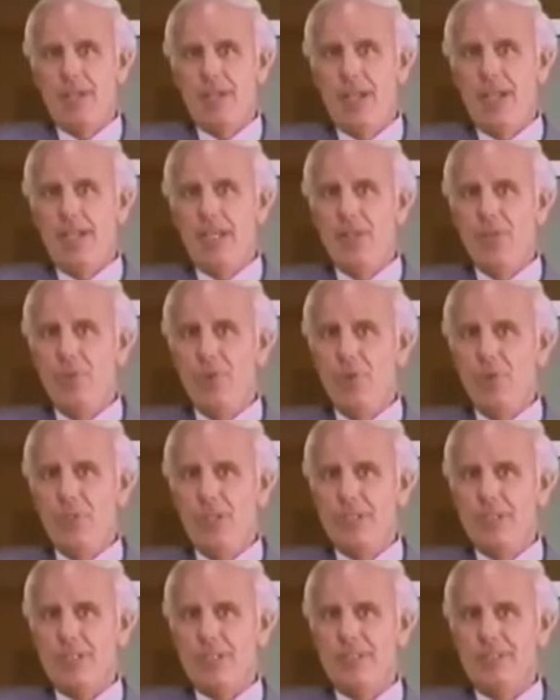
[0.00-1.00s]
and he wrote
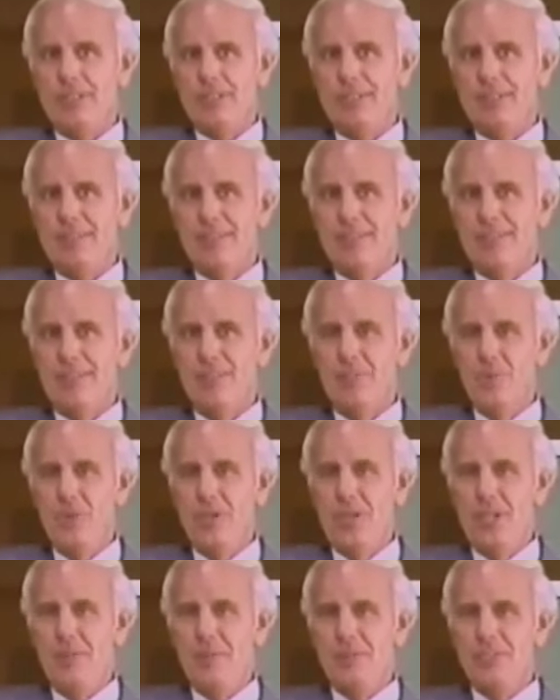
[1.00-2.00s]
it
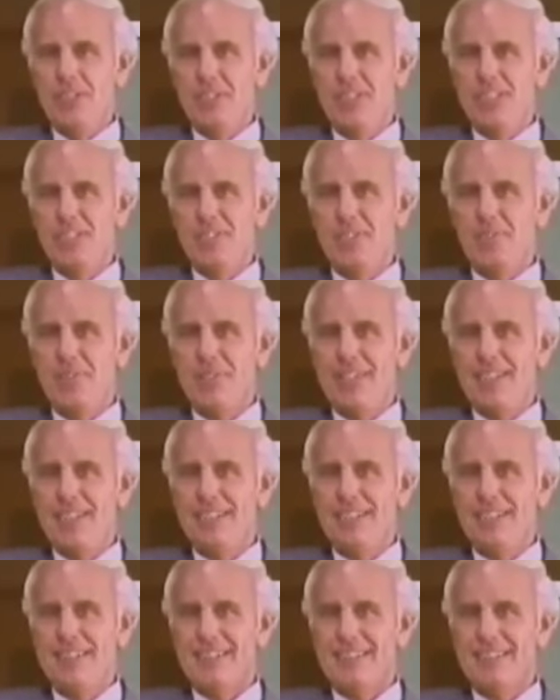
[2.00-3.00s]
when he was in his
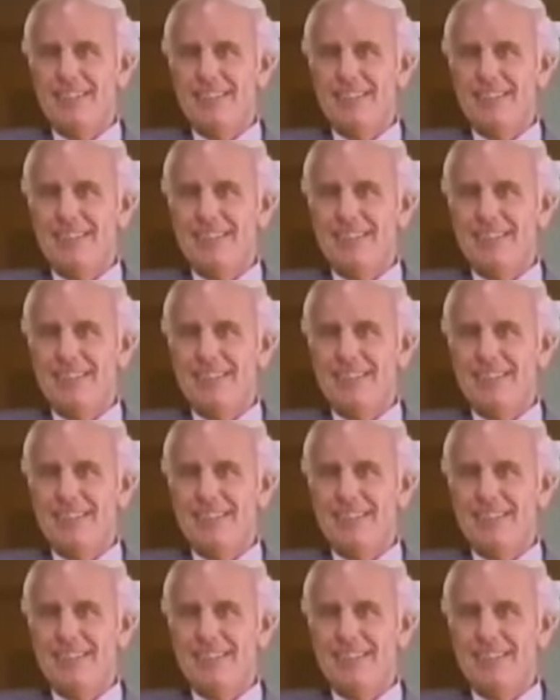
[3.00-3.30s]
20s.